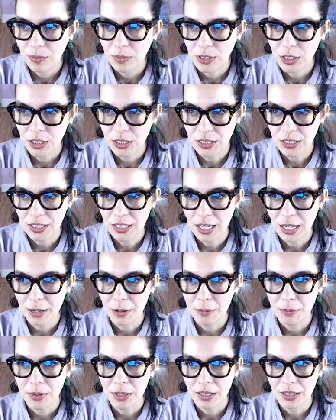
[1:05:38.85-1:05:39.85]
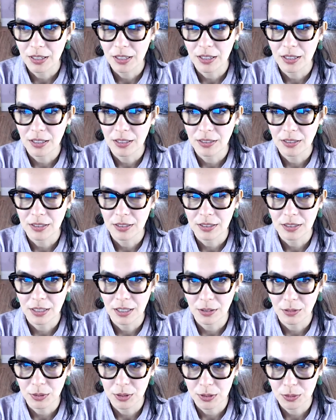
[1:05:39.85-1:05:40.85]
just yet because
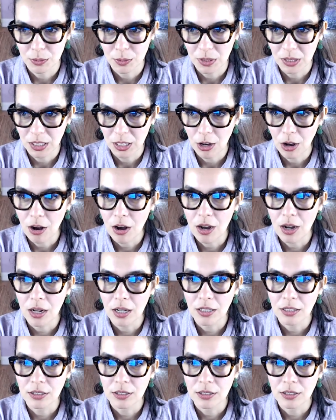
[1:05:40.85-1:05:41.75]
it was really hot.